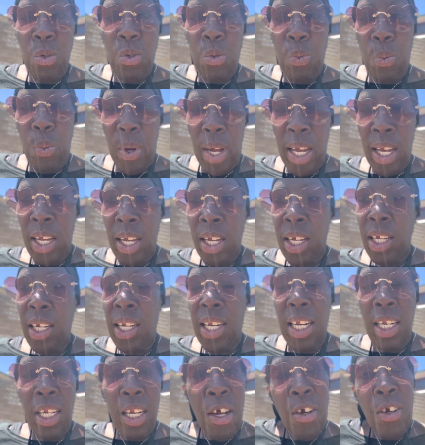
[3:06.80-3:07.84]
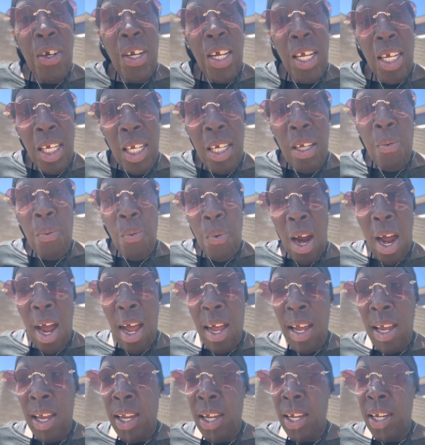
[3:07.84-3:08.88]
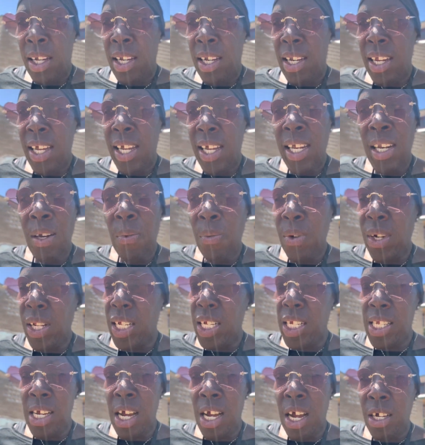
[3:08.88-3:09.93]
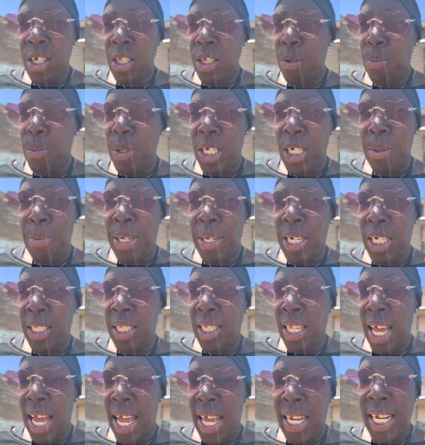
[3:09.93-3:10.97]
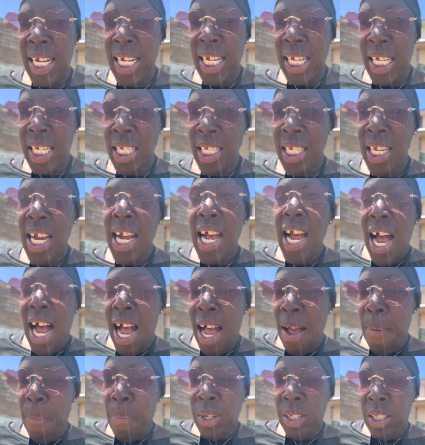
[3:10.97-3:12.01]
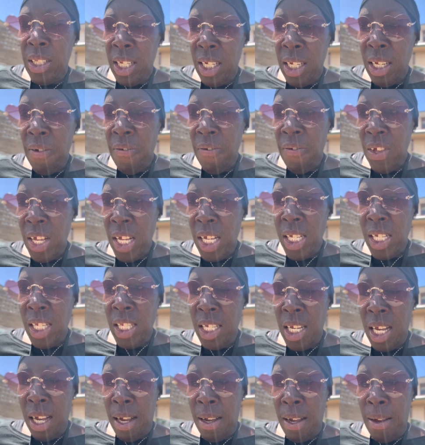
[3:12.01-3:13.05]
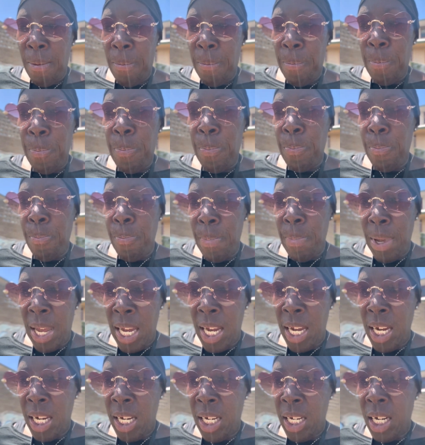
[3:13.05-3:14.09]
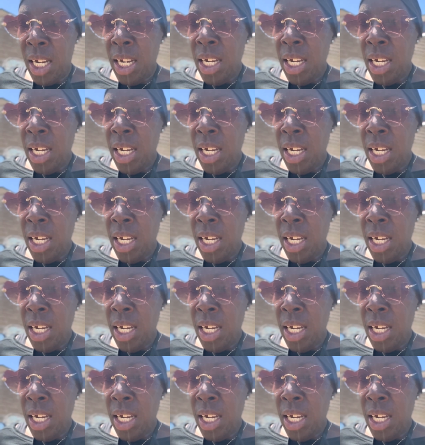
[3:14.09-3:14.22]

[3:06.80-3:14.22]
weight, learn to eat right. He didn't really talk too much about that. I believe his main